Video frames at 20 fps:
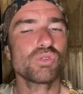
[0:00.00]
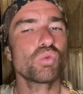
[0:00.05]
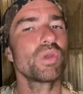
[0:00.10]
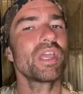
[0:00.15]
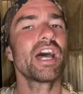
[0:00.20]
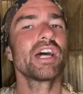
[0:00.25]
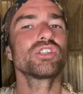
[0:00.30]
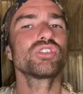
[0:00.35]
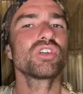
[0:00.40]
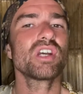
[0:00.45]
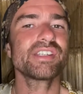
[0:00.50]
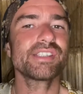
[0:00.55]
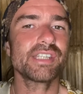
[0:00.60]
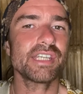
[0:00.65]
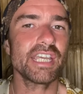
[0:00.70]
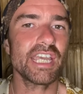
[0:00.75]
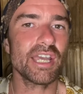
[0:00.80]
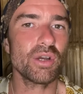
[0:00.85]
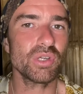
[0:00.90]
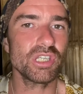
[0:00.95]
We are
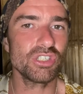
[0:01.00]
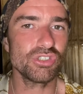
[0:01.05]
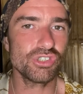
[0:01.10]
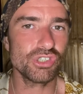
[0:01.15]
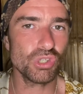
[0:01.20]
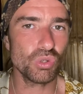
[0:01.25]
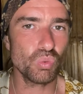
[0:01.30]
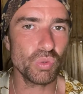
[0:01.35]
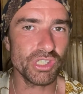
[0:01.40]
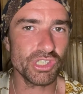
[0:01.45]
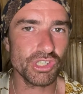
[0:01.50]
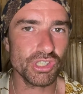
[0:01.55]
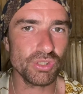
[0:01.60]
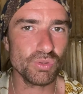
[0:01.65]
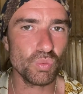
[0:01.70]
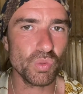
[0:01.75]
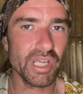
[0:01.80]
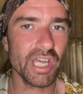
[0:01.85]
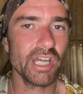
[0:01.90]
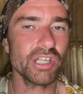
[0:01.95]
trusting our
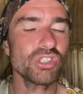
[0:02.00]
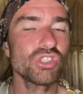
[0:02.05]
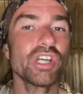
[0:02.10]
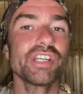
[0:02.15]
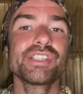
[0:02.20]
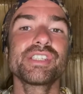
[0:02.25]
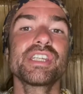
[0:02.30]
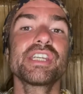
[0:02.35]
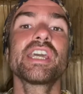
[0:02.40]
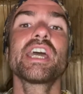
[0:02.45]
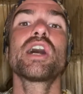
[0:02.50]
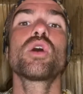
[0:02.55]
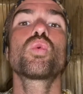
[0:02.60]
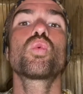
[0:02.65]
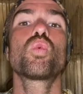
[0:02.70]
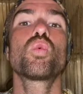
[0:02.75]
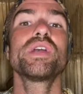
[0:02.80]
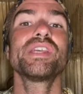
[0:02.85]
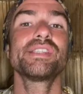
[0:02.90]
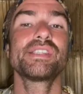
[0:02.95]
intuition. We are trusting our
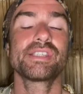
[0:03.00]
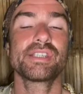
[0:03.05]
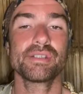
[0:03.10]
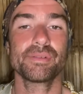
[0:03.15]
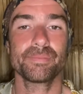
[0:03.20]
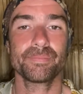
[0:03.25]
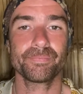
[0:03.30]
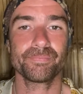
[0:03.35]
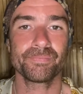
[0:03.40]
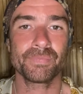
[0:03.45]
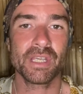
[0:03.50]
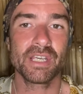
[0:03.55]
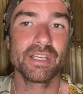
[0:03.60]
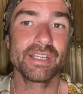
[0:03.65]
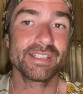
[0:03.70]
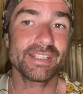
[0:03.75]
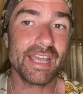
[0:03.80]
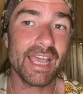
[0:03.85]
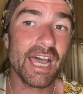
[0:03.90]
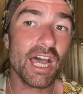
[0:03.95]
wisdom.
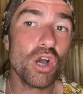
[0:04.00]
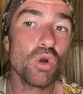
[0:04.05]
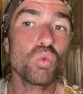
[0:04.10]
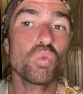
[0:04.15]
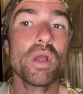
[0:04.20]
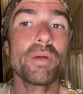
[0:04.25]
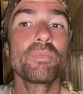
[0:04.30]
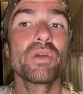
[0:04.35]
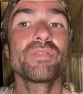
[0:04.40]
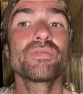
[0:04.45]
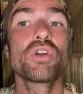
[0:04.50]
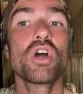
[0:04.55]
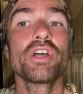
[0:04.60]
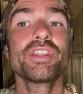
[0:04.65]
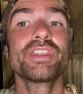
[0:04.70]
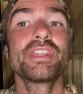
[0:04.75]
Now, when we've got